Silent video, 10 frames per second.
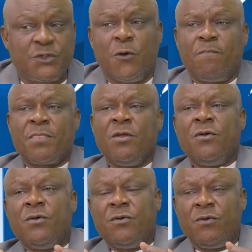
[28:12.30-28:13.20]
So
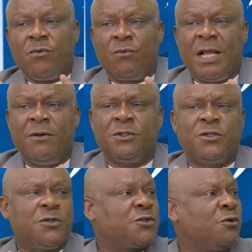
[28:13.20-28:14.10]
we're
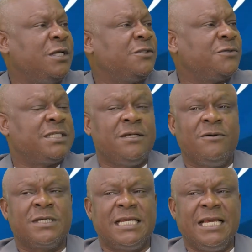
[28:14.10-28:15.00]
not just going to say,
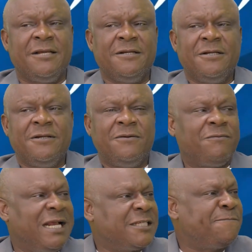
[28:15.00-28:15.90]
okay,
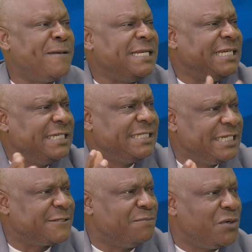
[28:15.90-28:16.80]
we are spending
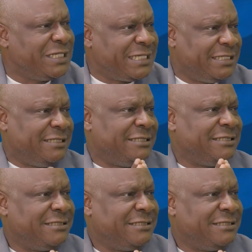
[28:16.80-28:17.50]
this money,